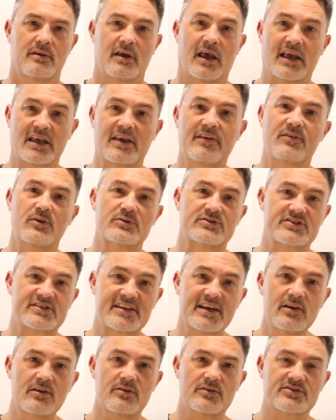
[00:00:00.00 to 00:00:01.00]
and give you
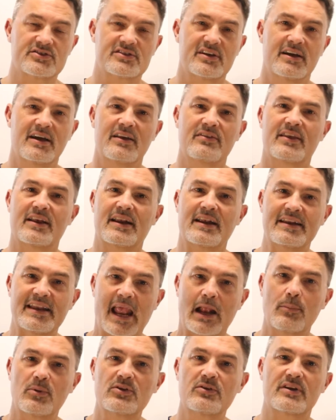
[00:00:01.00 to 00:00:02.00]
skills that
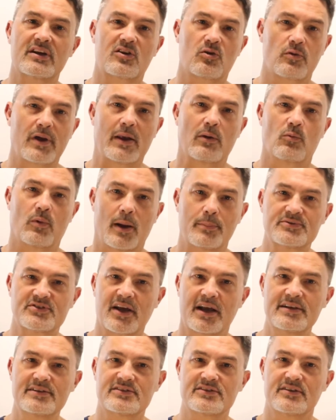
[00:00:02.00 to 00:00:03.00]
enable you to create
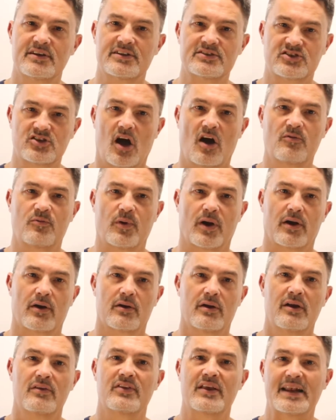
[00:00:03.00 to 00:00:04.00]
websites and
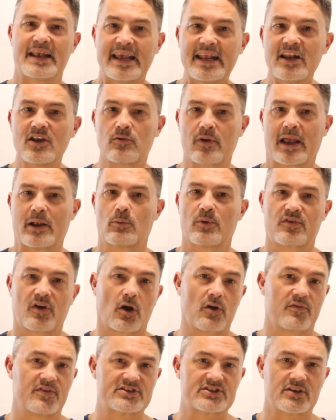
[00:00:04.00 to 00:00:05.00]
software that integrate with
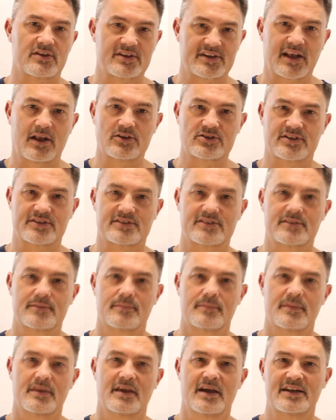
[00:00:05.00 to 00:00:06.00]
artificial intelligence.
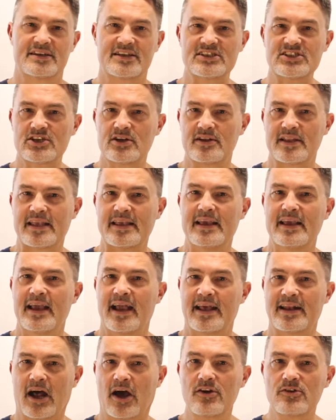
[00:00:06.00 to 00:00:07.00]
Additionally,
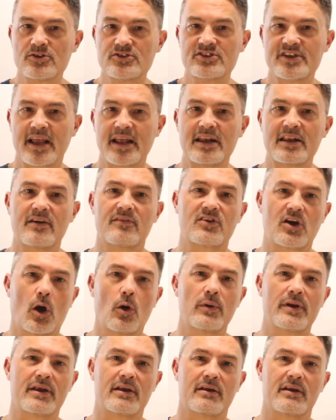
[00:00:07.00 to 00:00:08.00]
an understanding of
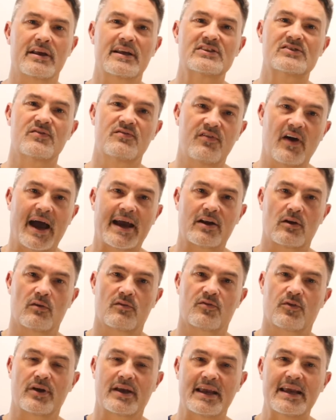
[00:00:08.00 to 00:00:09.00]
coding is vital
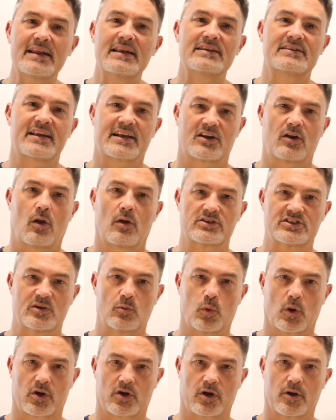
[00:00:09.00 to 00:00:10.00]
for any technology
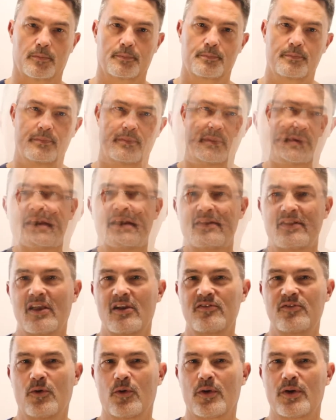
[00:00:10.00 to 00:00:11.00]
worker.
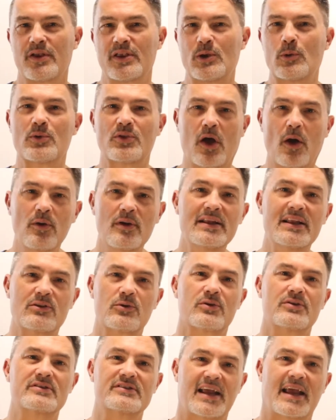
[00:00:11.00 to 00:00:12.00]
Therefore, you will not only
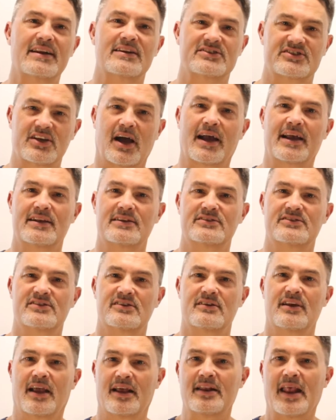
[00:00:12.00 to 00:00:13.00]
learn data science
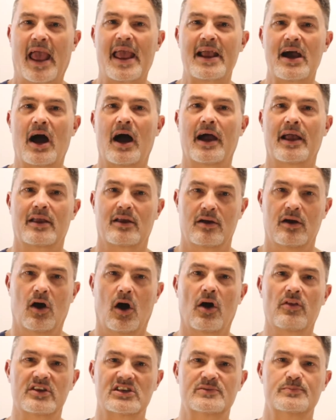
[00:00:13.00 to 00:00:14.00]
and AI
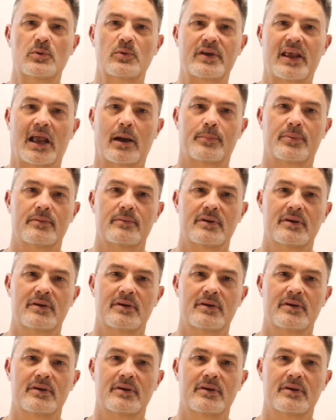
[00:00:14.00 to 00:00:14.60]
on this bootcamp,